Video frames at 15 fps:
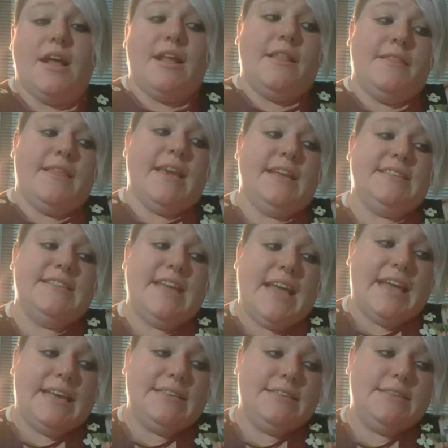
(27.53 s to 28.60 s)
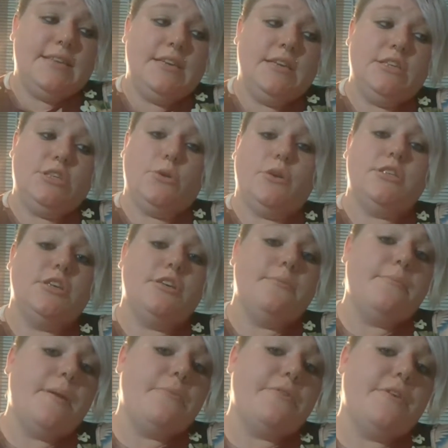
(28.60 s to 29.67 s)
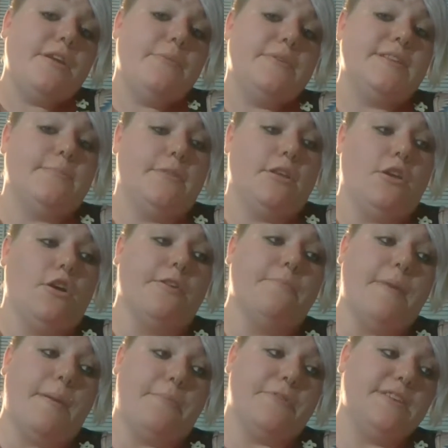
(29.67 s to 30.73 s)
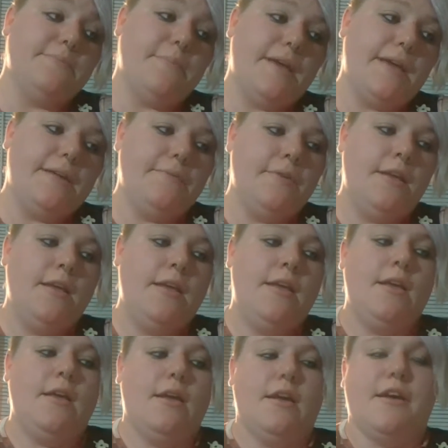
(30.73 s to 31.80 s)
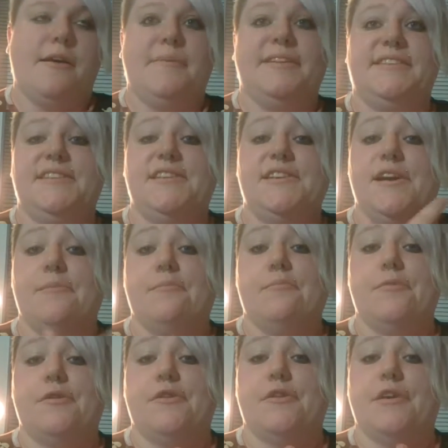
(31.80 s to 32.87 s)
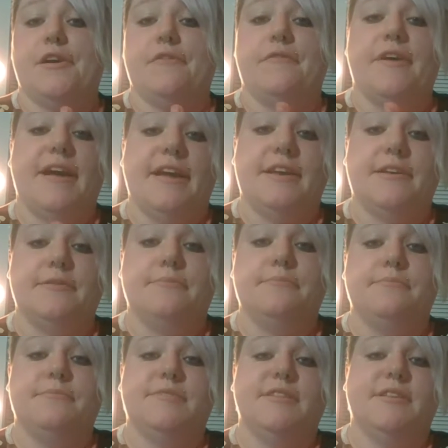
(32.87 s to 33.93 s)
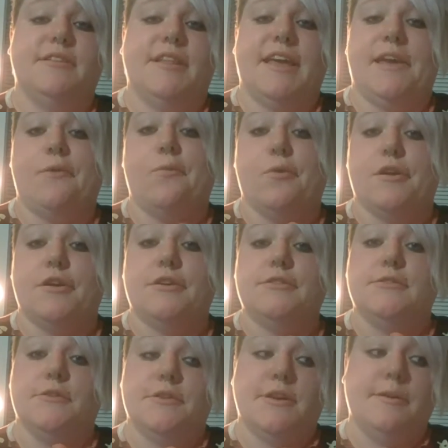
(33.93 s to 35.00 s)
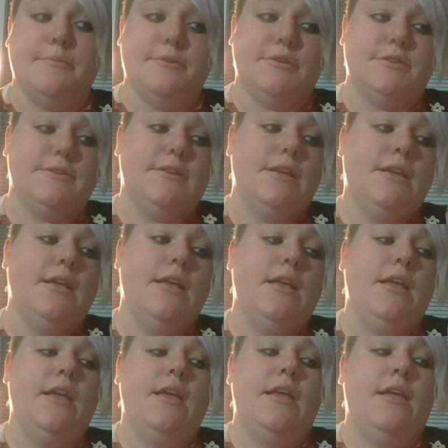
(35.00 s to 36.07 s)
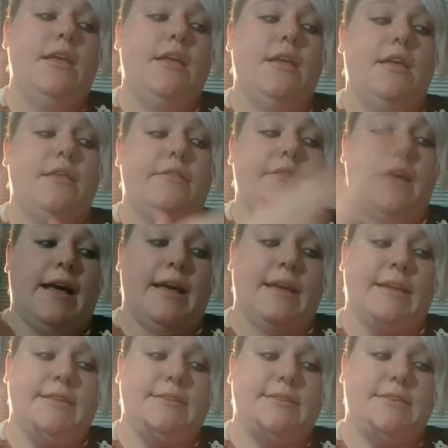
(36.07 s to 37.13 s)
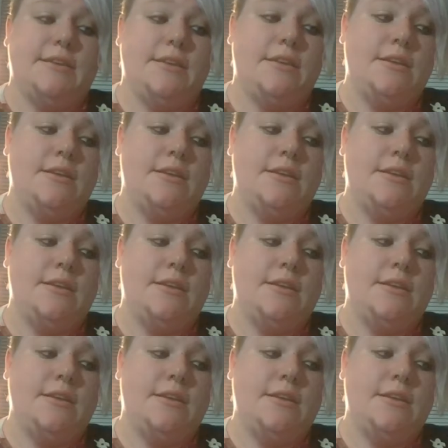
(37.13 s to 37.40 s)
they test short-term memory with something called memory span. It's a number of items like words or numbers that